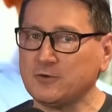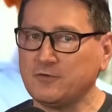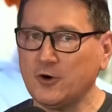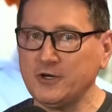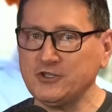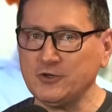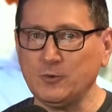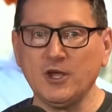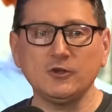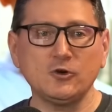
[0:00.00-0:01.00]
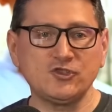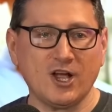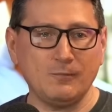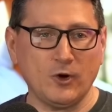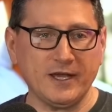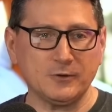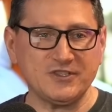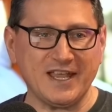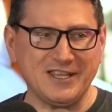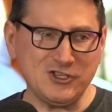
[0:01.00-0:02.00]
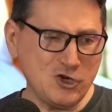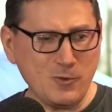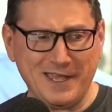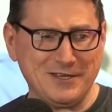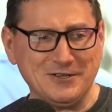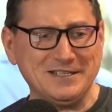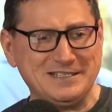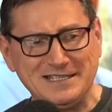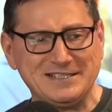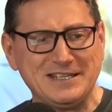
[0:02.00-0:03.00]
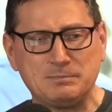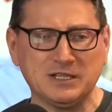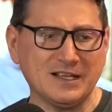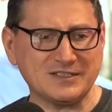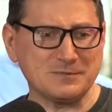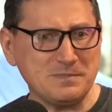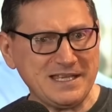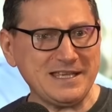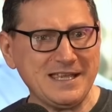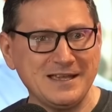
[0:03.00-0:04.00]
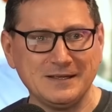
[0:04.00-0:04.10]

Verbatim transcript: referring to, we all know John Boyega was saying, you ain't going to Disney Plus me.